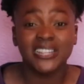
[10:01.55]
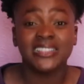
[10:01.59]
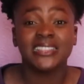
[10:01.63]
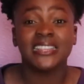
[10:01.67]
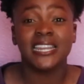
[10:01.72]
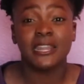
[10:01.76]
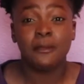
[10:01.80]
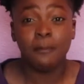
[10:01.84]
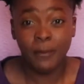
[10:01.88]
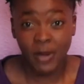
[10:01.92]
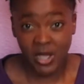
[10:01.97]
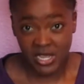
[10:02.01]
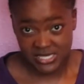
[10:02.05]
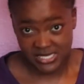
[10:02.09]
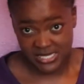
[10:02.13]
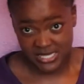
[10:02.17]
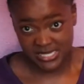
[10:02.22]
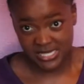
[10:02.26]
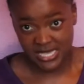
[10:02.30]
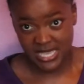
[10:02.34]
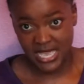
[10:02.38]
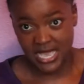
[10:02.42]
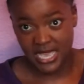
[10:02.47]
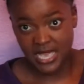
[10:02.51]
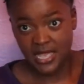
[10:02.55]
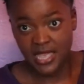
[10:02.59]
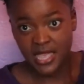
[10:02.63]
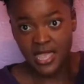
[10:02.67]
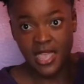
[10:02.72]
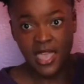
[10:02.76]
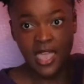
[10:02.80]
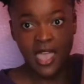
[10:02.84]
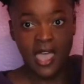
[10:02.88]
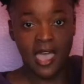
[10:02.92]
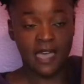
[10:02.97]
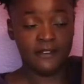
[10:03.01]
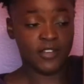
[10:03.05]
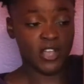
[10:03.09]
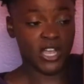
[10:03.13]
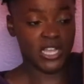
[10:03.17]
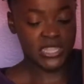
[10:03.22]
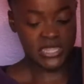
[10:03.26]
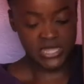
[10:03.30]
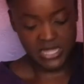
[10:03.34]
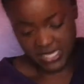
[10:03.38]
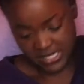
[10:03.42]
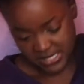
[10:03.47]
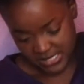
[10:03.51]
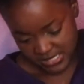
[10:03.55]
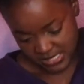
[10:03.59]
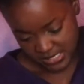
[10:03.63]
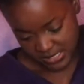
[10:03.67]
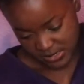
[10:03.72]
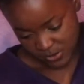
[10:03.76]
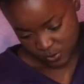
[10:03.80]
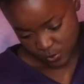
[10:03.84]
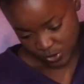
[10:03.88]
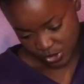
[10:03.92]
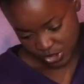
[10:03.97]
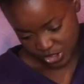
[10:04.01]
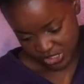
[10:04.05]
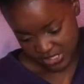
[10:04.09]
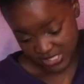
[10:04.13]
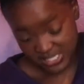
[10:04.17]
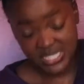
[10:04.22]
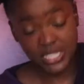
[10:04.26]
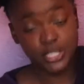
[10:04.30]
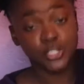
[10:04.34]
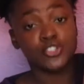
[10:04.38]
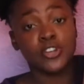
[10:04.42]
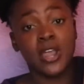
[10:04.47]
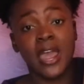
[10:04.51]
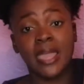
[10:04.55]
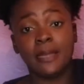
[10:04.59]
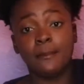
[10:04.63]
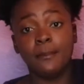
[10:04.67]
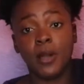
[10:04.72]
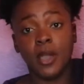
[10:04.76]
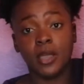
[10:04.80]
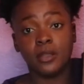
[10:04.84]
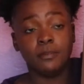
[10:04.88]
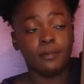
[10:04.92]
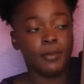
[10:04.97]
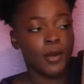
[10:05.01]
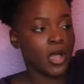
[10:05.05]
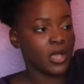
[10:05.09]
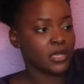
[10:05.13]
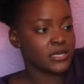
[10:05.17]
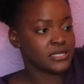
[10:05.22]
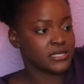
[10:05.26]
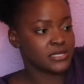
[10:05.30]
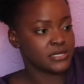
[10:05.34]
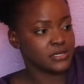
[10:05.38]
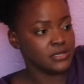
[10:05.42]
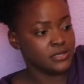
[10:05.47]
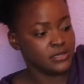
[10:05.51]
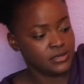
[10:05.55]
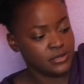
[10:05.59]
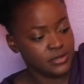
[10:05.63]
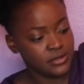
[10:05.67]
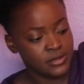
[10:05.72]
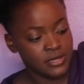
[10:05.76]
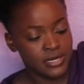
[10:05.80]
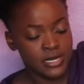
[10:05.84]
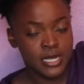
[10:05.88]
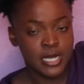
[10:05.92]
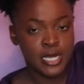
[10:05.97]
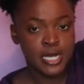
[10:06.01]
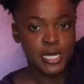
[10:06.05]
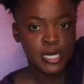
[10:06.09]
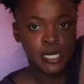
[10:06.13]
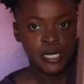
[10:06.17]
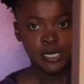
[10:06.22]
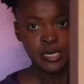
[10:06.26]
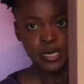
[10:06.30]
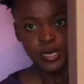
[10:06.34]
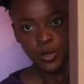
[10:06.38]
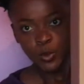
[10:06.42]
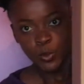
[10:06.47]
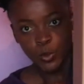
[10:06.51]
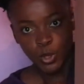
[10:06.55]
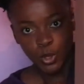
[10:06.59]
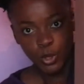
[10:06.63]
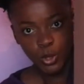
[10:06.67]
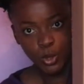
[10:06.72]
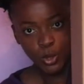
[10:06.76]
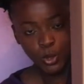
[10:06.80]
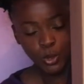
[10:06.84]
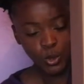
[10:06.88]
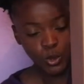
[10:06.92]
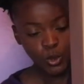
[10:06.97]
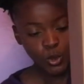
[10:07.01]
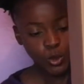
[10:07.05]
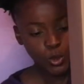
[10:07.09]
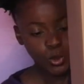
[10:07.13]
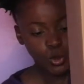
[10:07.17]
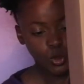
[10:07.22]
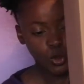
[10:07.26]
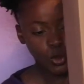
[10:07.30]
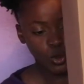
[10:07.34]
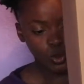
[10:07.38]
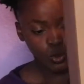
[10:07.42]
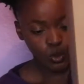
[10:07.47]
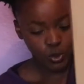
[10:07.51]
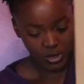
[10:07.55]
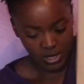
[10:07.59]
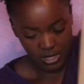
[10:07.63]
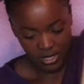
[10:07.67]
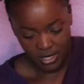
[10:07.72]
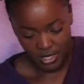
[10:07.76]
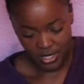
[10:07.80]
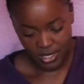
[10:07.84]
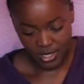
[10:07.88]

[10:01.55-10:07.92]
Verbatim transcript: got three boxes here. I've got this, which is the tripod box. Ooh,